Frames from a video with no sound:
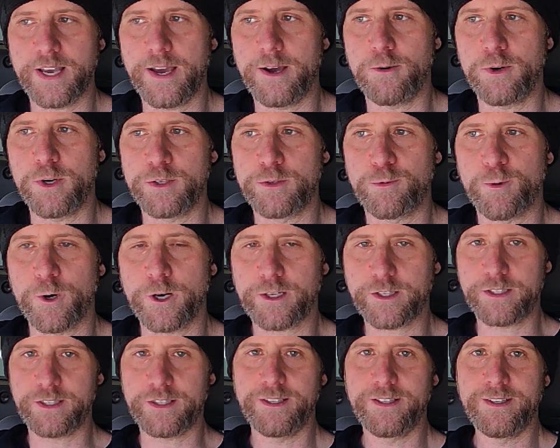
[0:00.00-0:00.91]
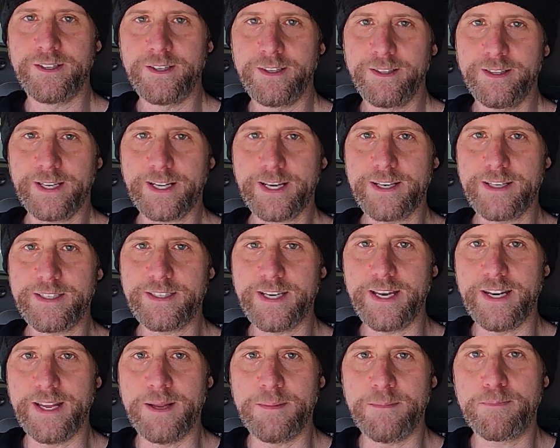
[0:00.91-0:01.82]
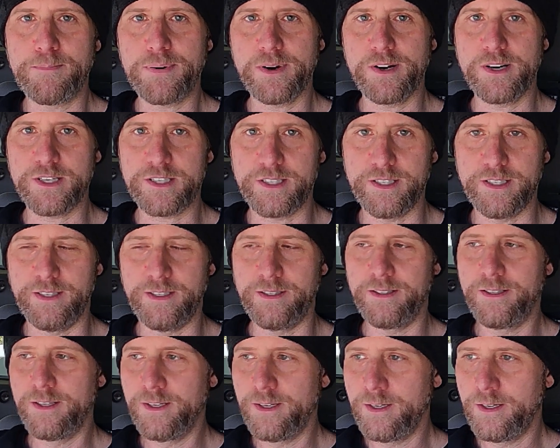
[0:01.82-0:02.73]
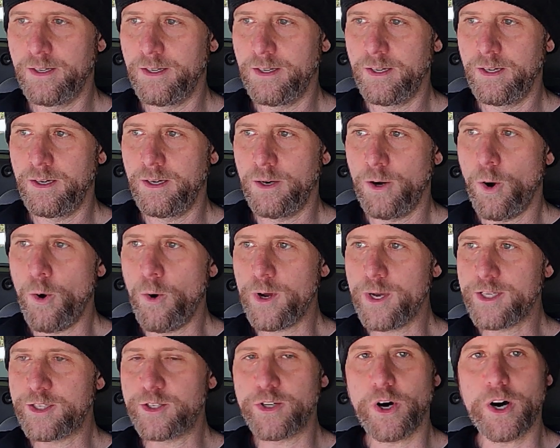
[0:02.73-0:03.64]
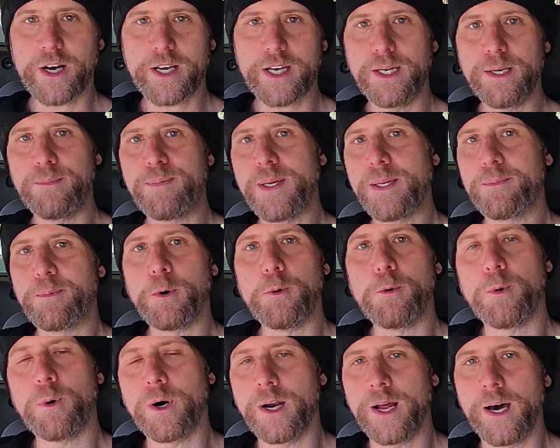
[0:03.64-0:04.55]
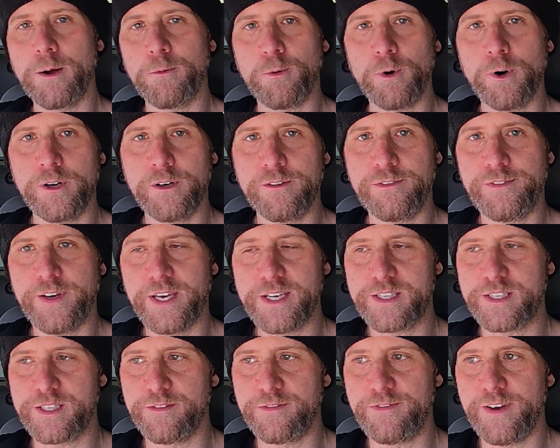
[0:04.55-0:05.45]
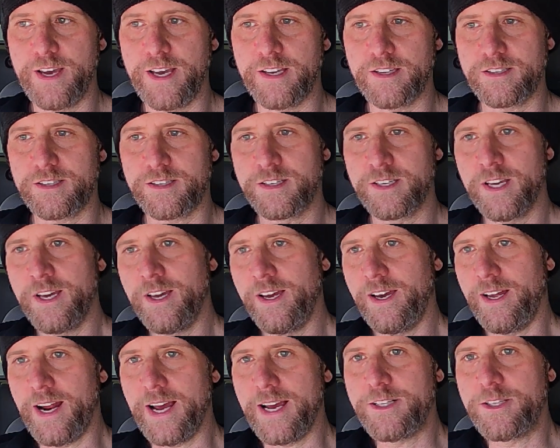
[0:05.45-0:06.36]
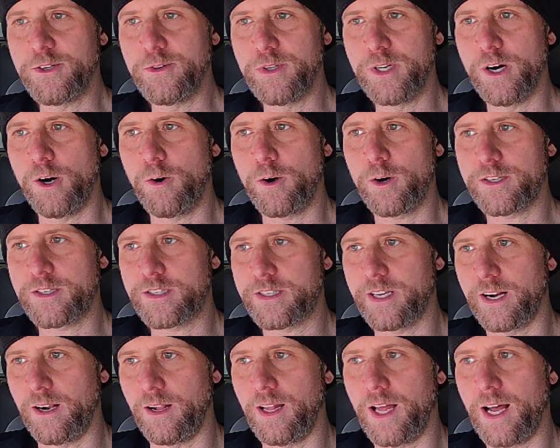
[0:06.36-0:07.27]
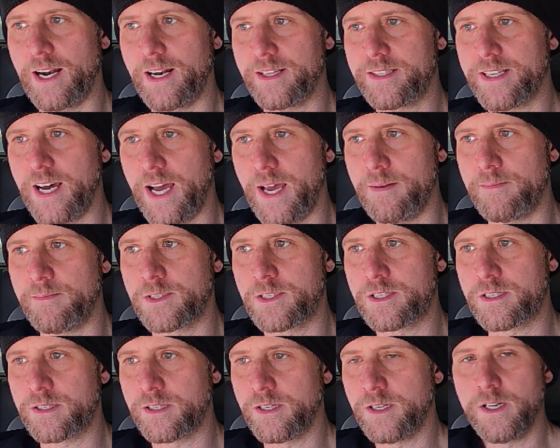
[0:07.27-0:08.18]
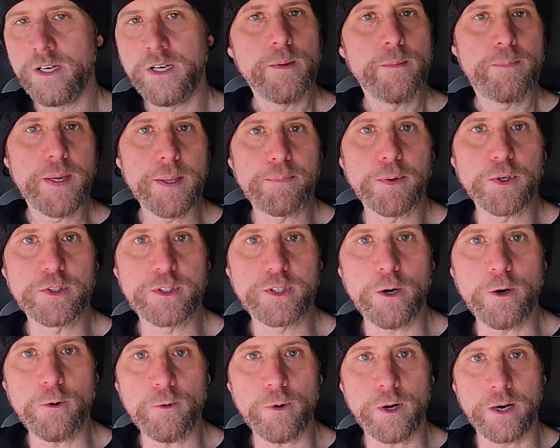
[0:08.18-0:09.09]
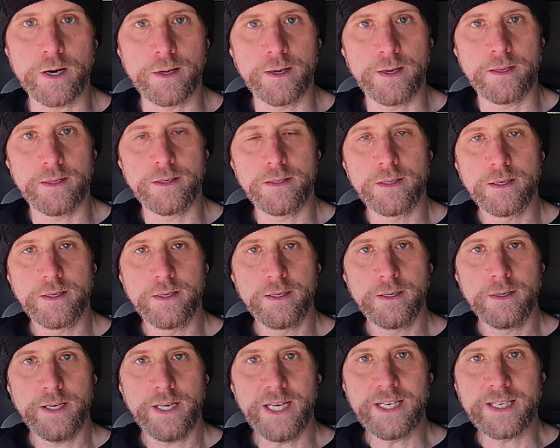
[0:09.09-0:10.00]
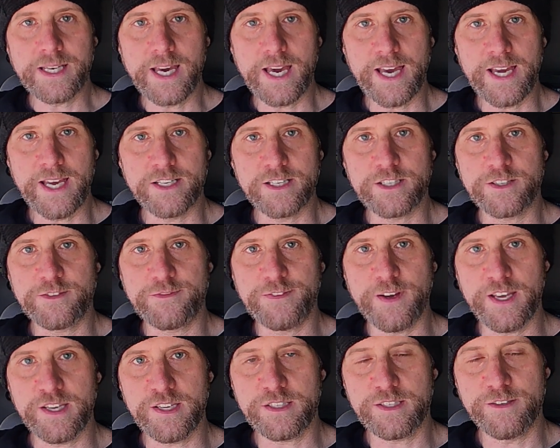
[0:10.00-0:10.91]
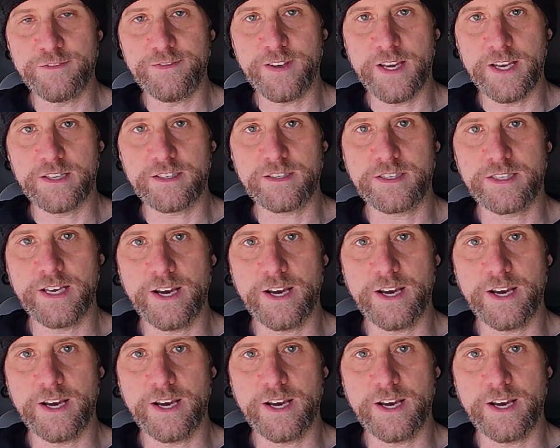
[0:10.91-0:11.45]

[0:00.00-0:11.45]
I always worked, like I said, in person. Always talking to people one-on-one, face-to-face. And I do notice that a lot of times people don't want to engage face-to-face.